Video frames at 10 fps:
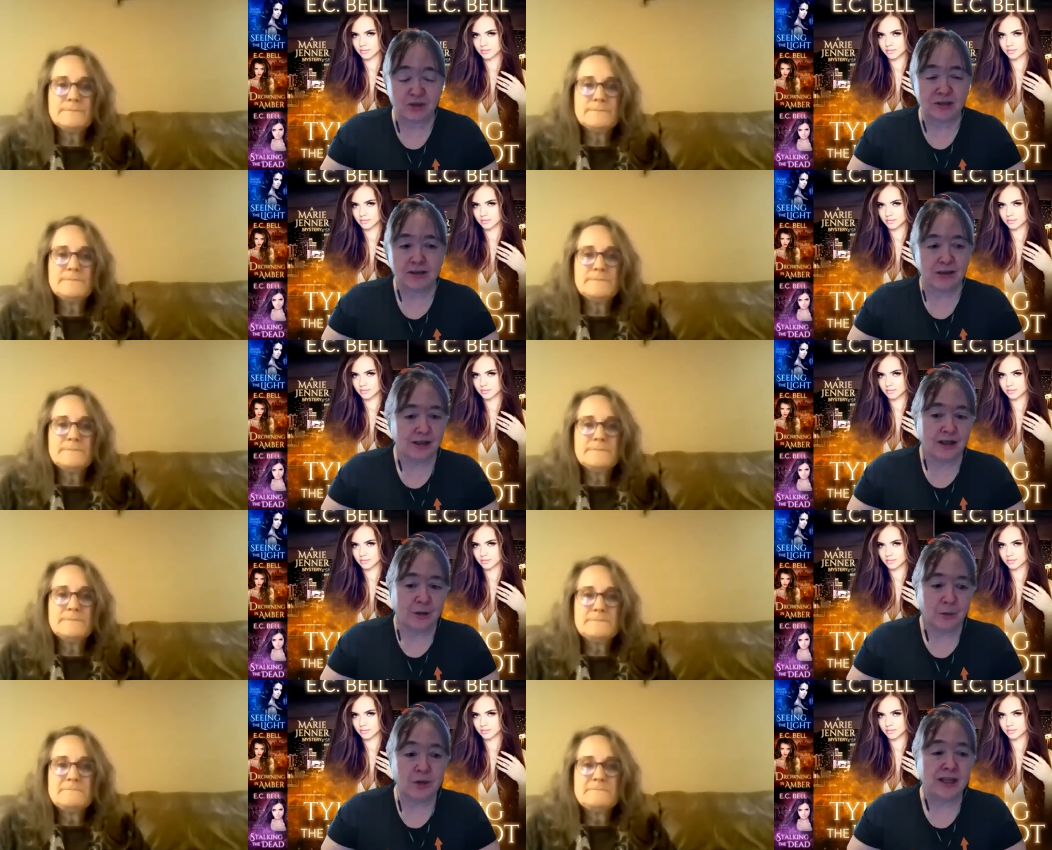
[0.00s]
Speaker 1: and whatnot,
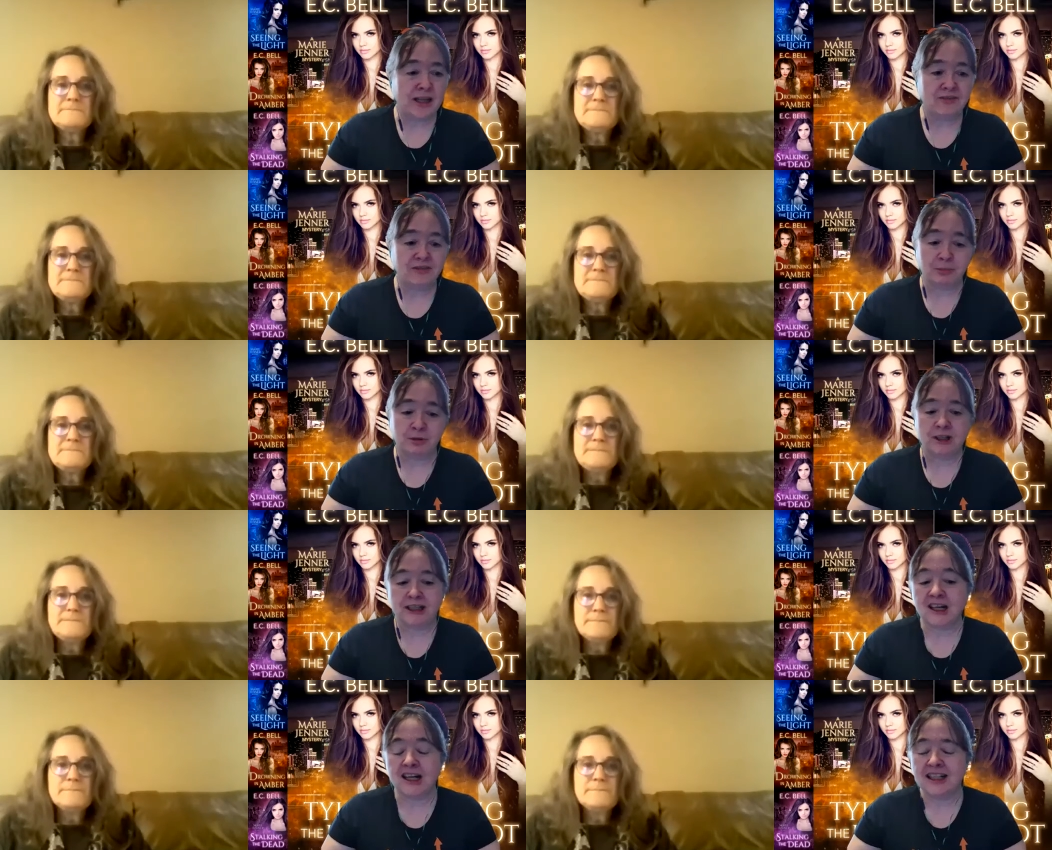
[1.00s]
we have a pretty
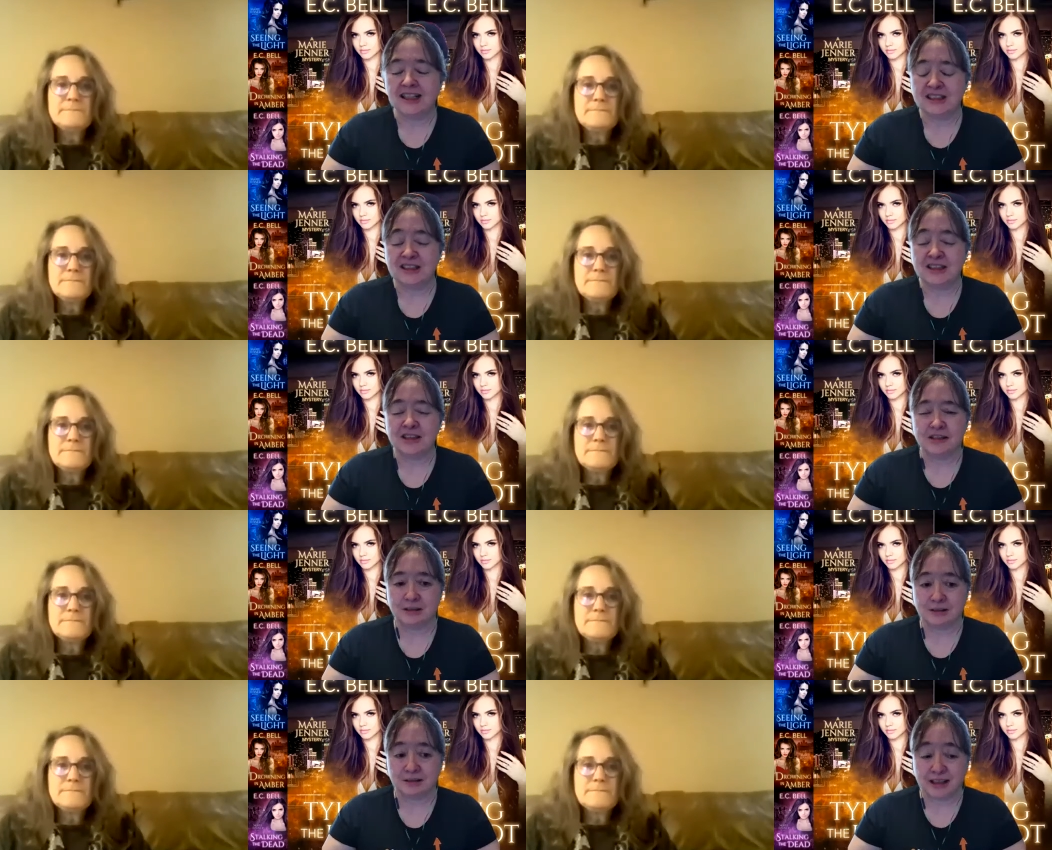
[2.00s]
high
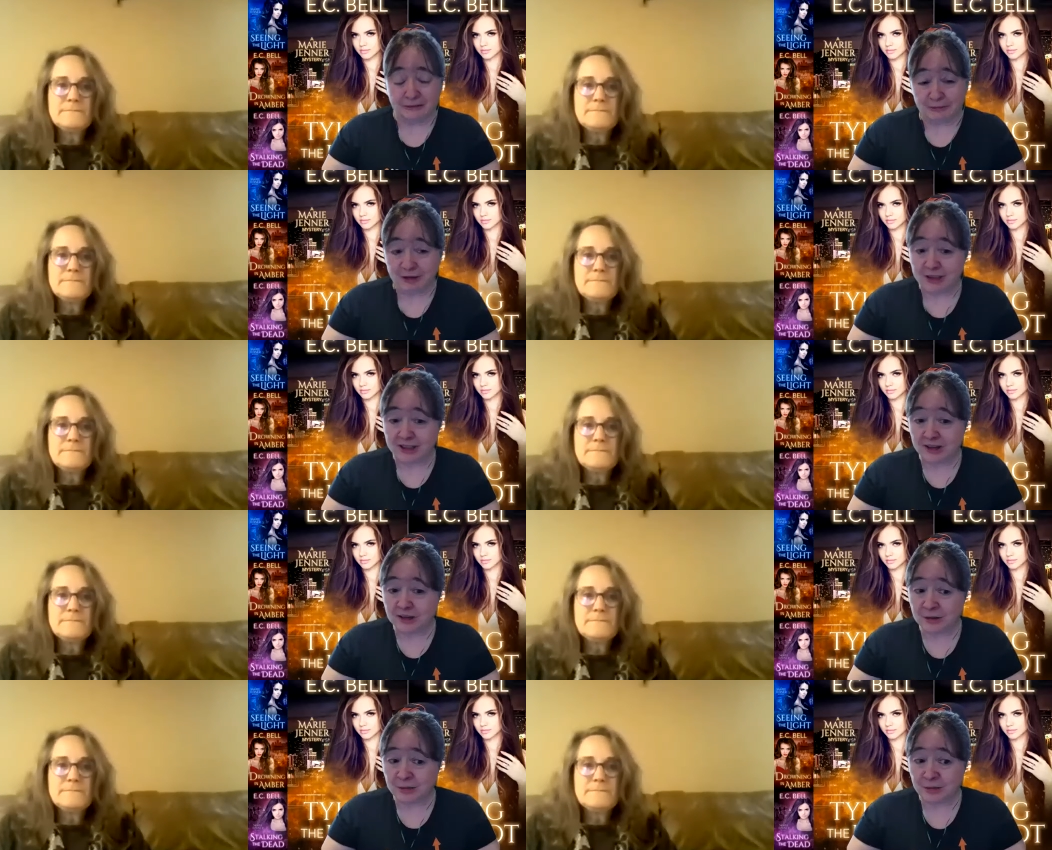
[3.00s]
tier networking
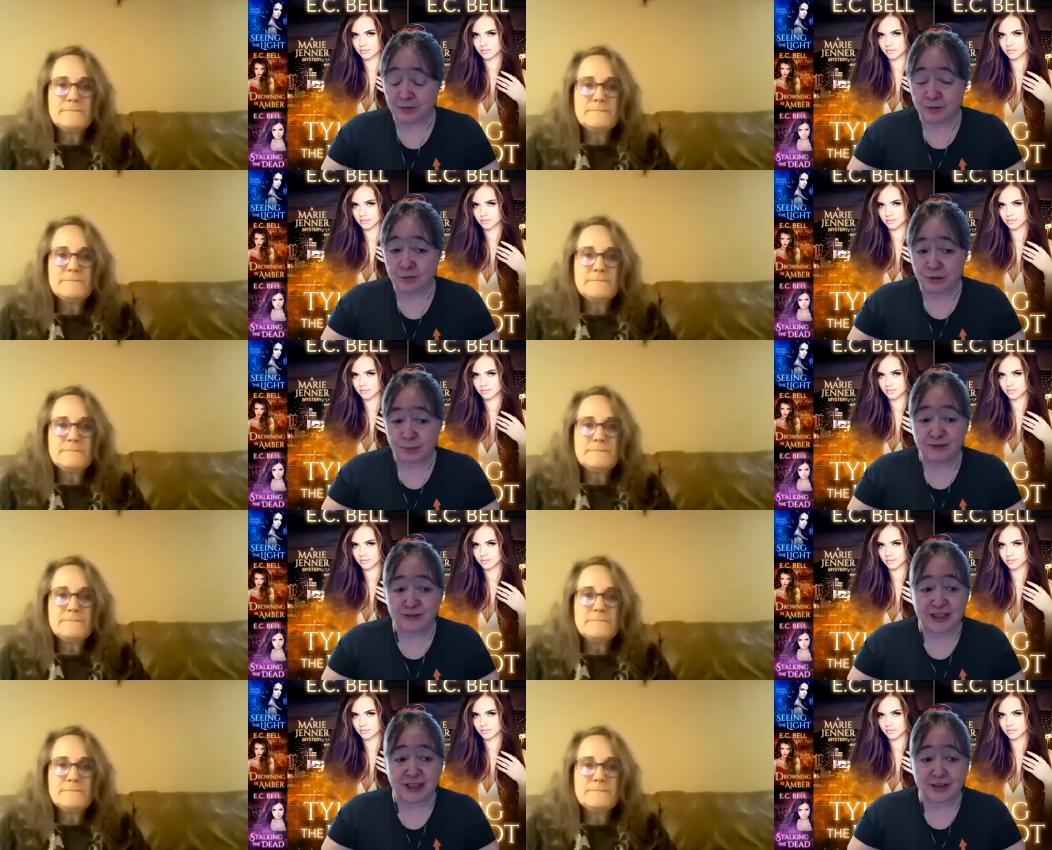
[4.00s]
through through our
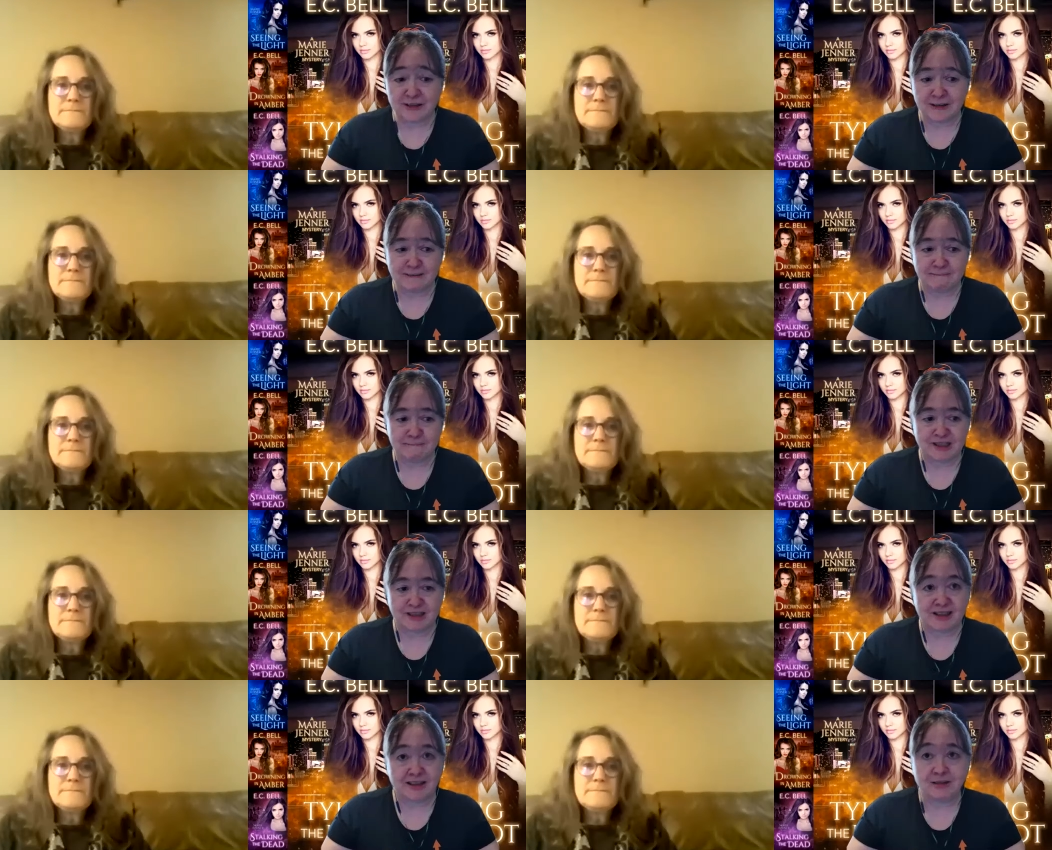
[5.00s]
provider. I,
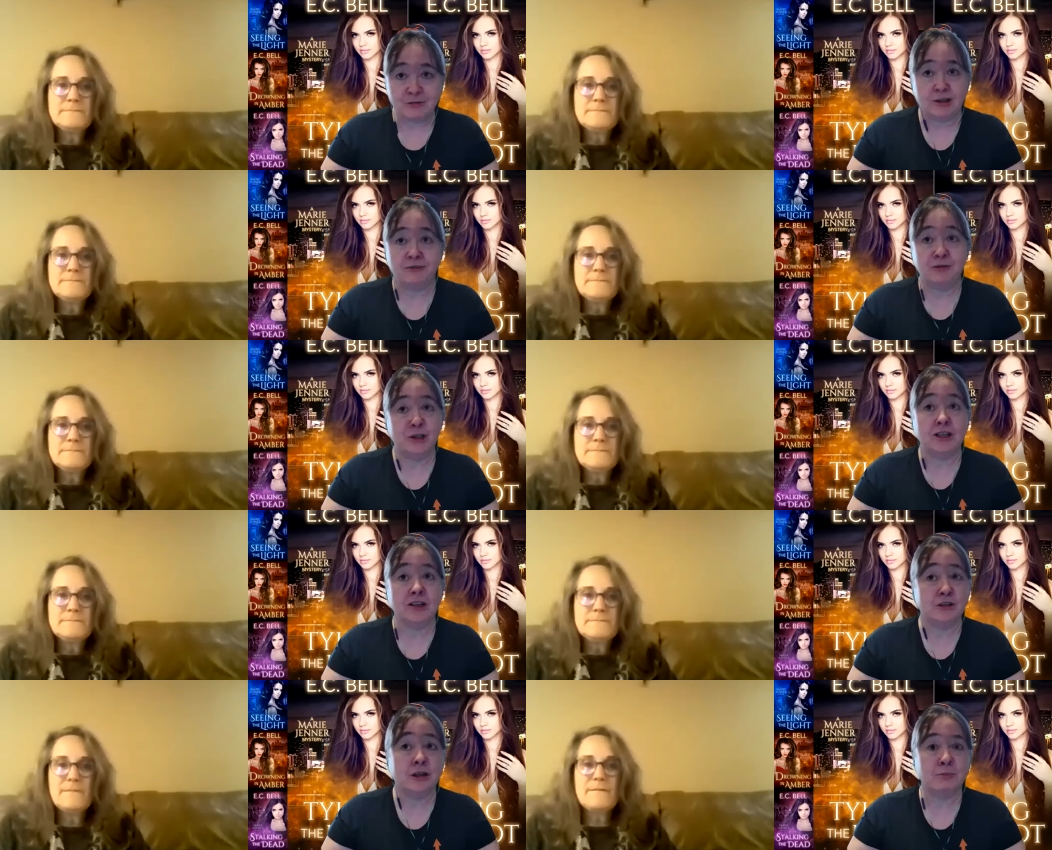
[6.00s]
I think we're if we're not
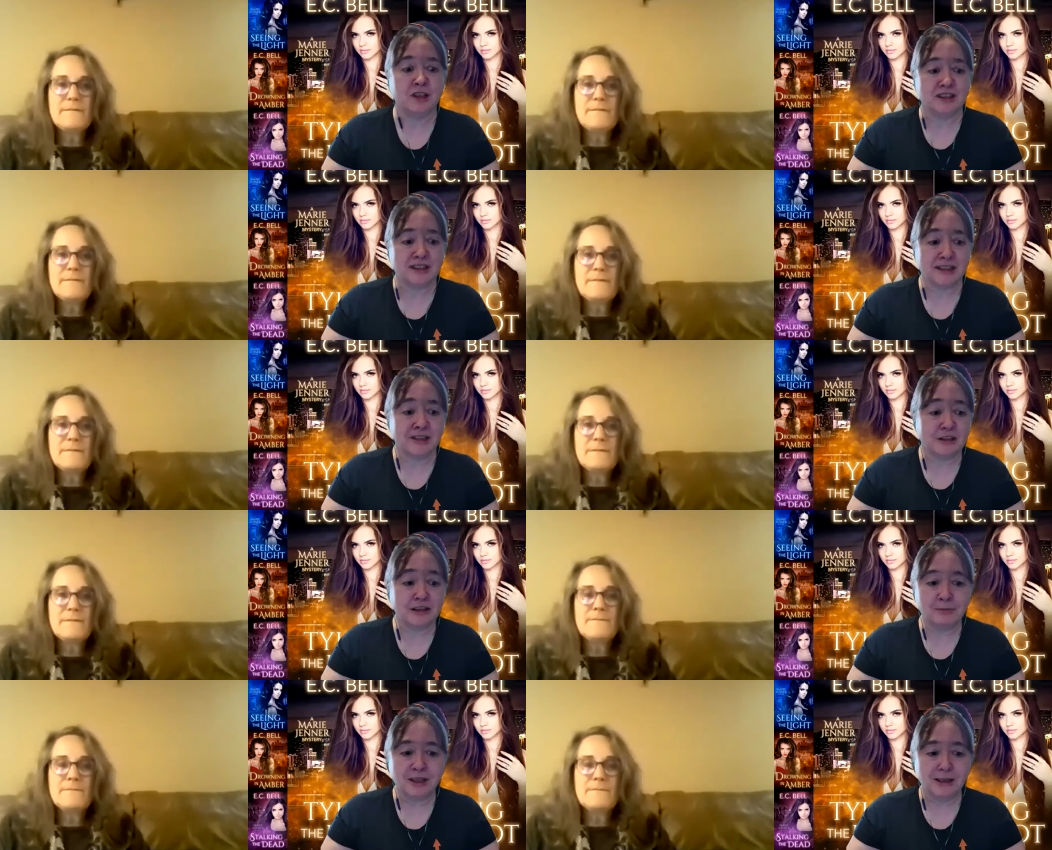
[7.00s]
the top, we're the second top.